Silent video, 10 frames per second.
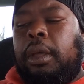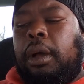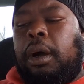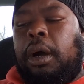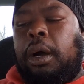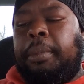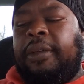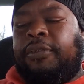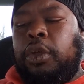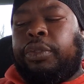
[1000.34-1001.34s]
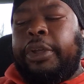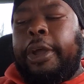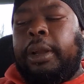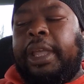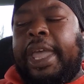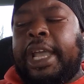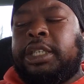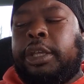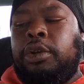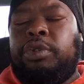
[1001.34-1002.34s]
If you thoroughly
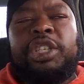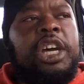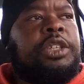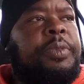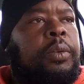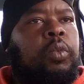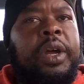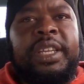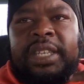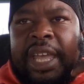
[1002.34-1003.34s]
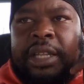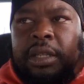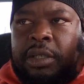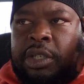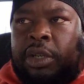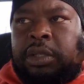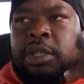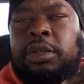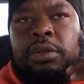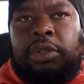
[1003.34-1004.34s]
execute judgment, what is that?
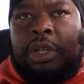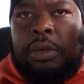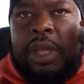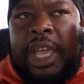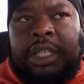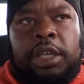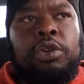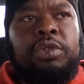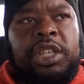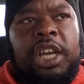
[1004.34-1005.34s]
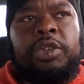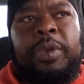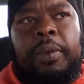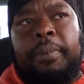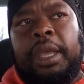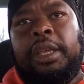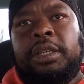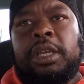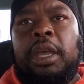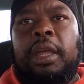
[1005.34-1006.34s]
To execute judgment
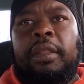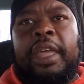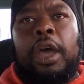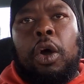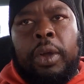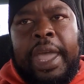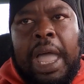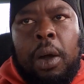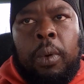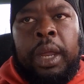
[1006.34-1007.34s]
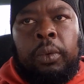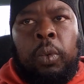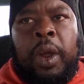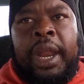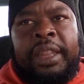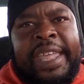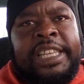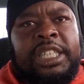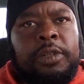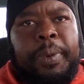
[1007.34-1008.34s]
means that, okay, I went and read it.
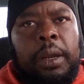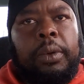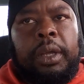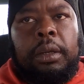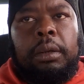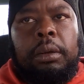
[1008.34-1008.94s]
That's the spirit.